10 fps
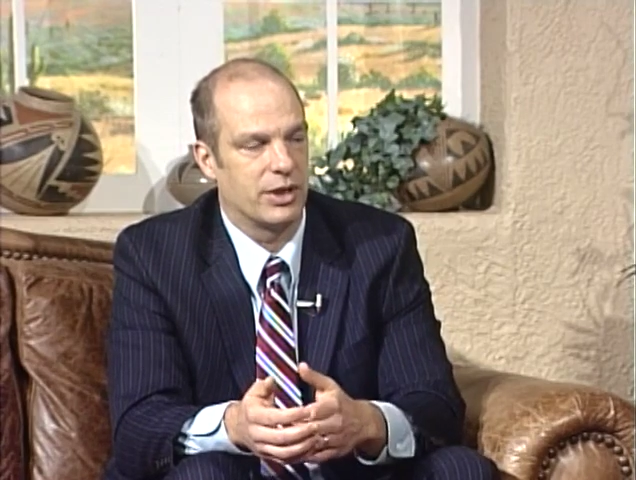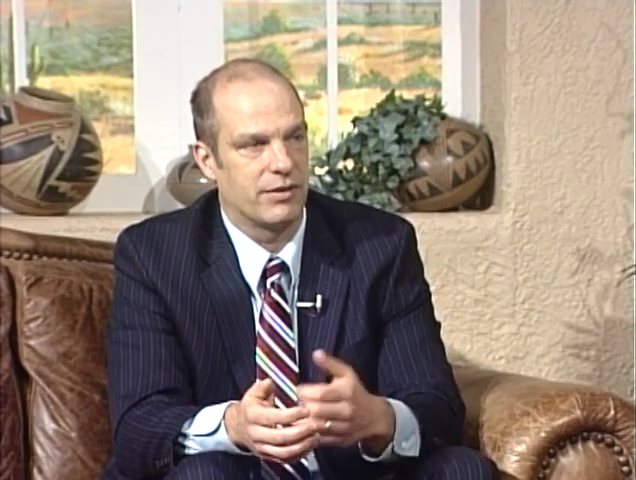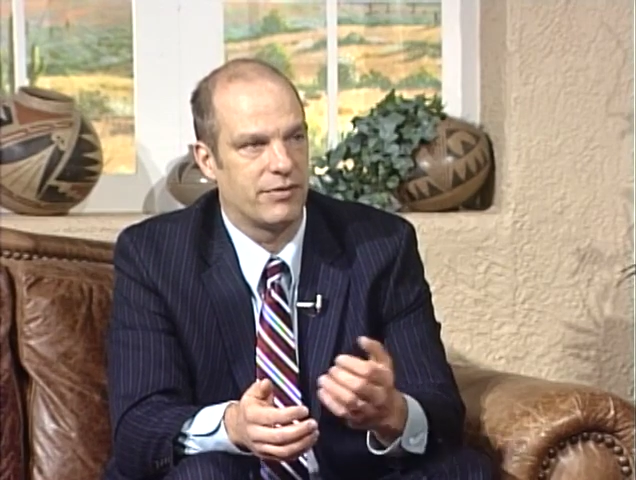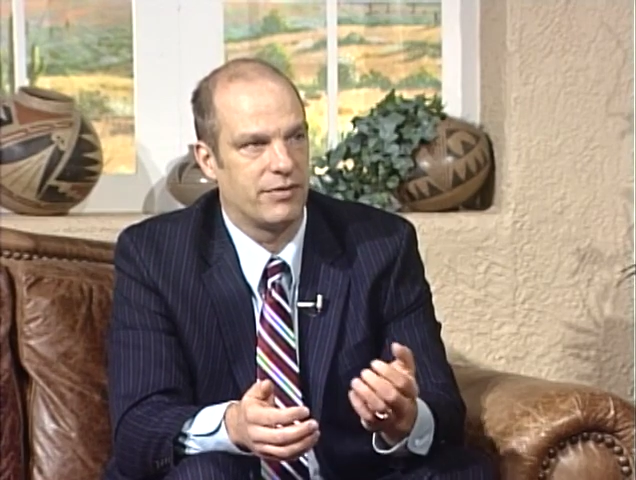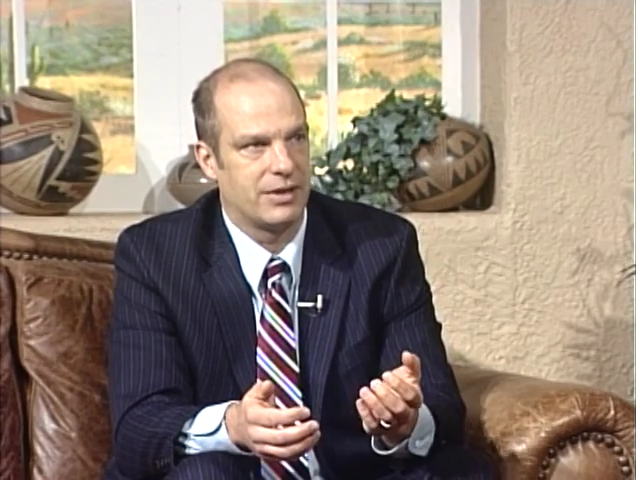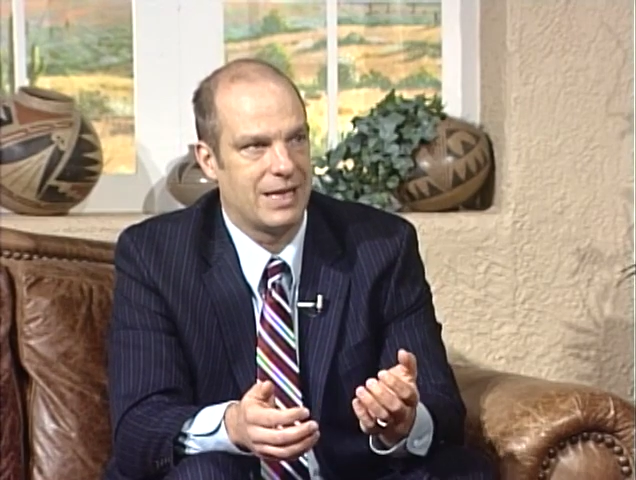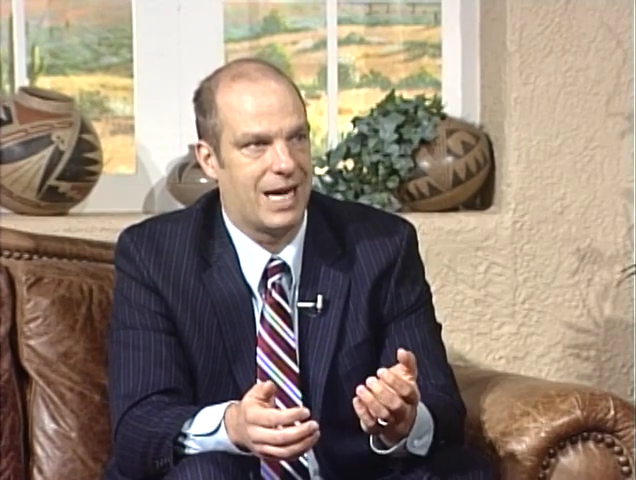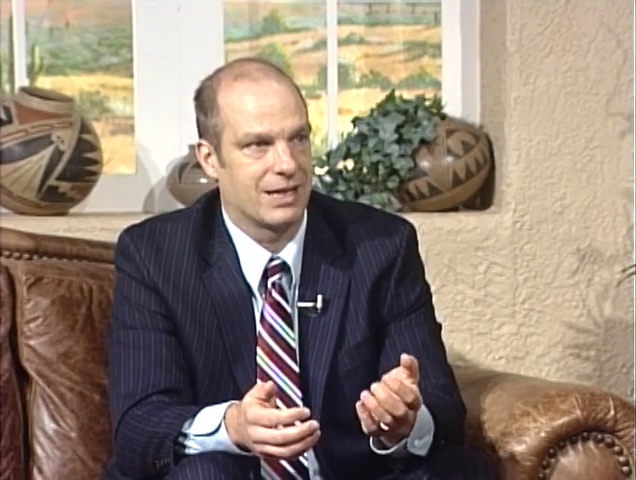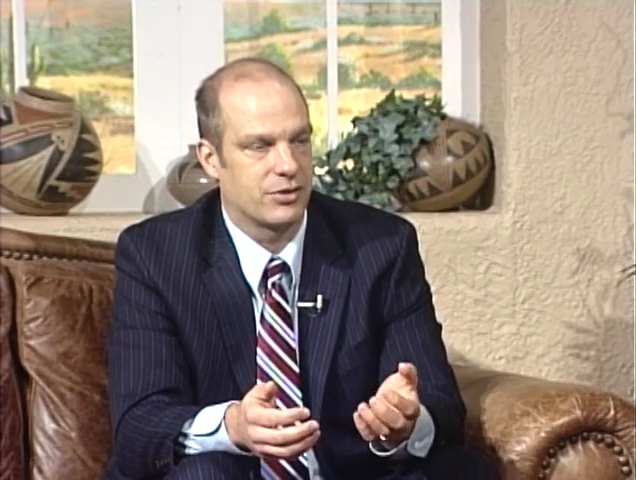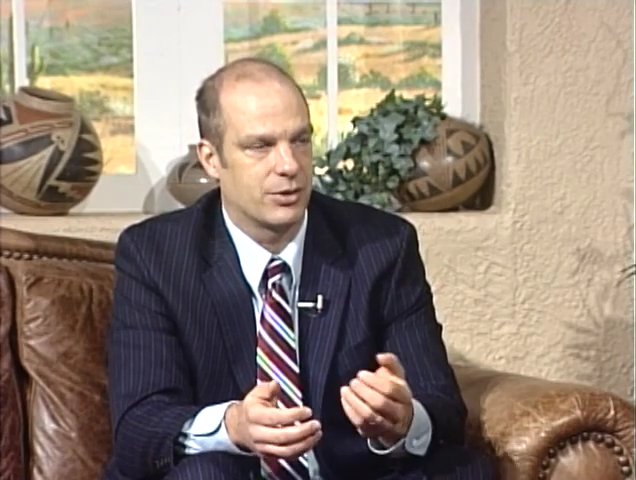if
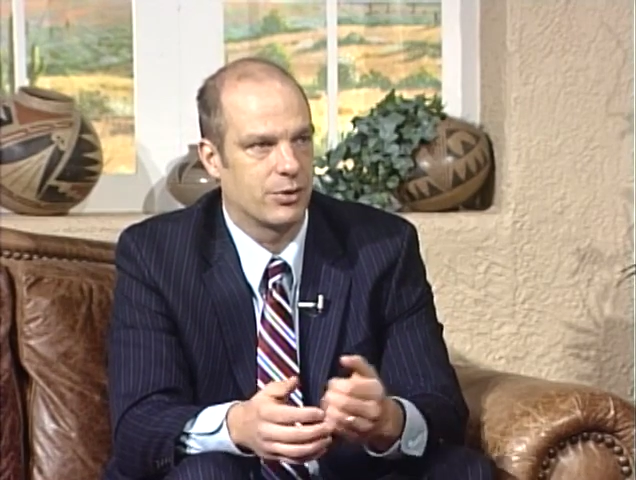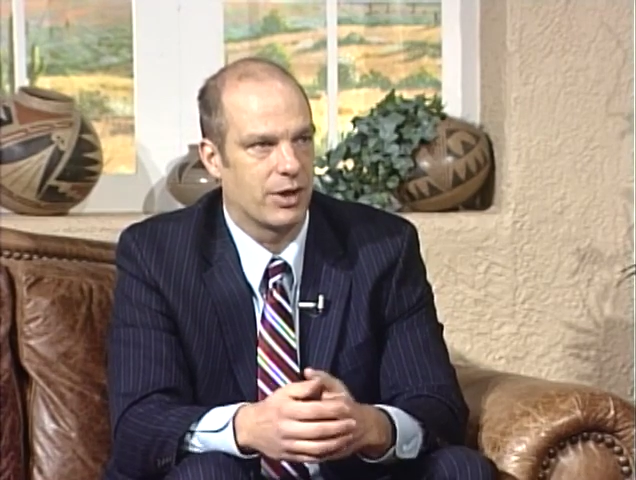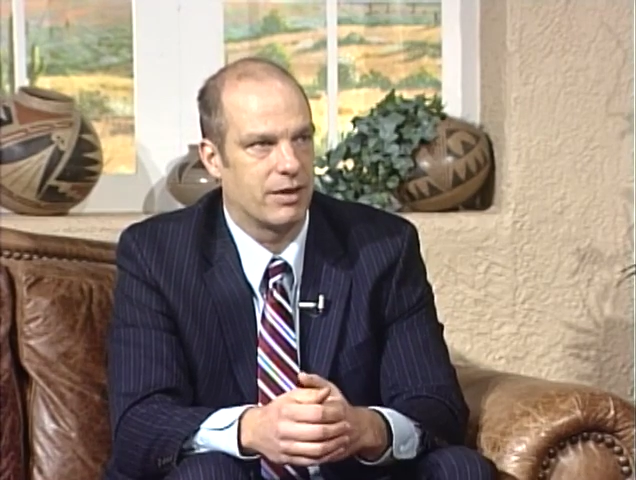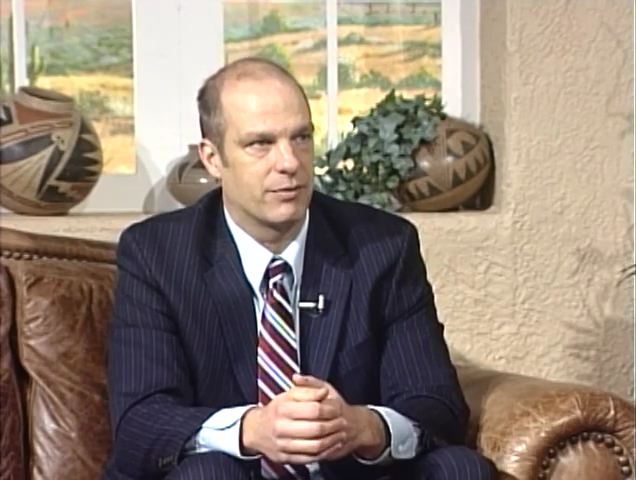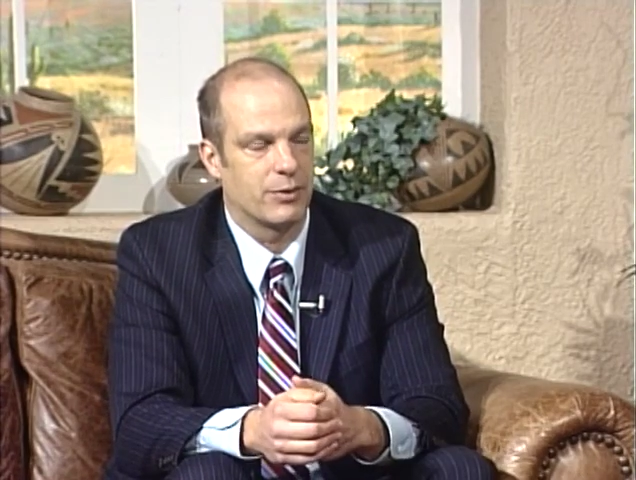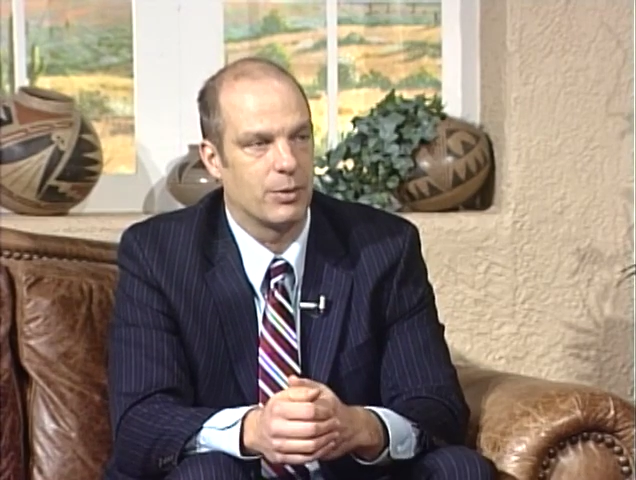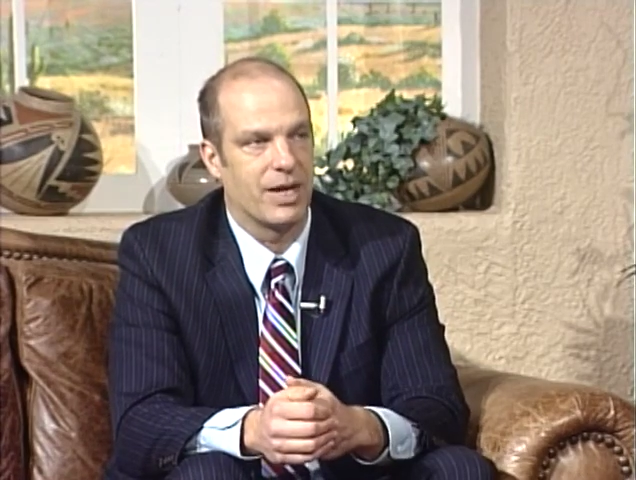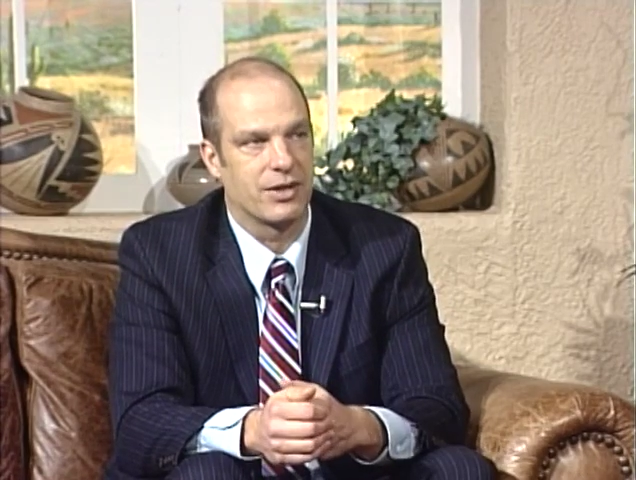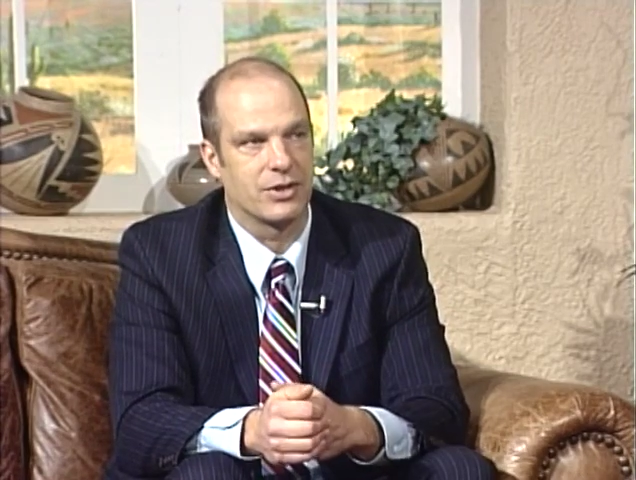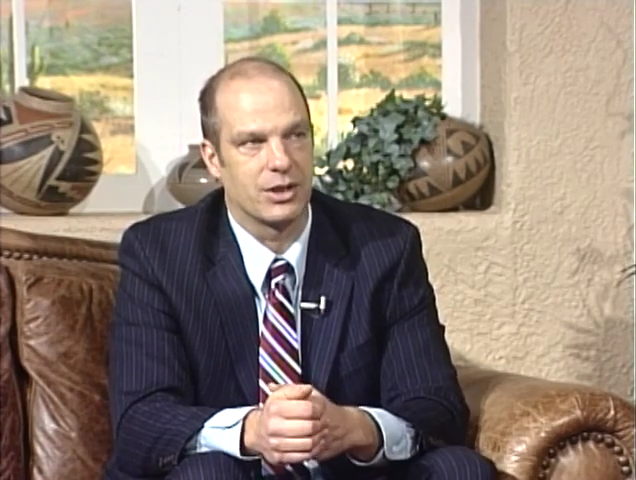not so great for New
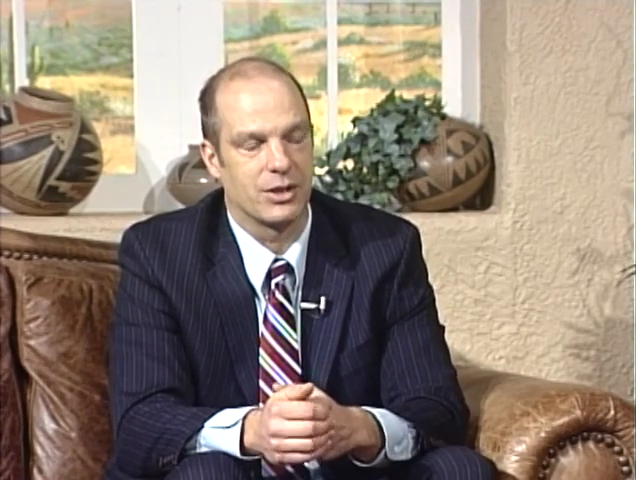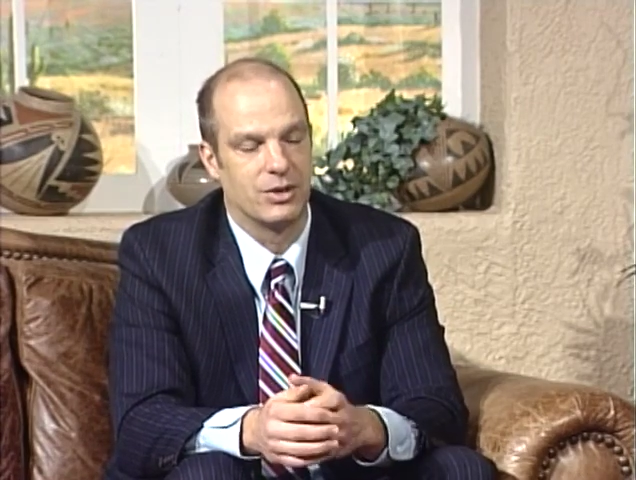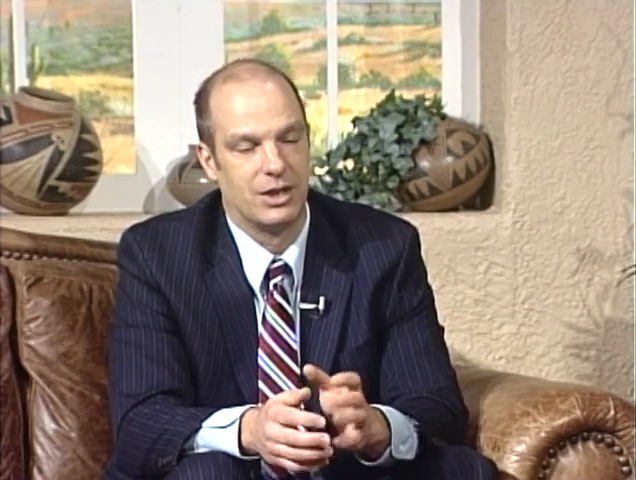Mexico.